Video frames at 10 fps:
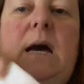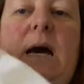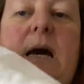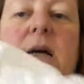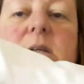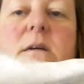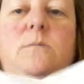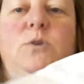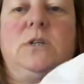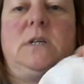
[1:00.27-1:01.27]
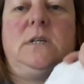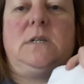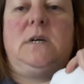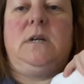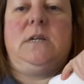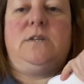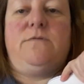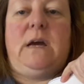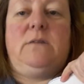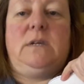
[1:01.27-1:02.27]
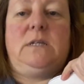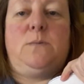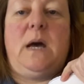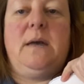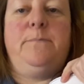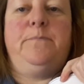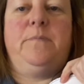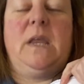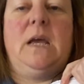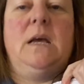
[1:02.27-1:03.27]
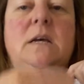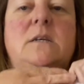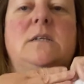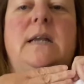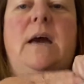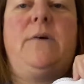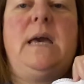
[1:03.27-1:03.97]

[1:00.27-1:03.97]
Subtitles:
and I'm just going to turn it around this way. So now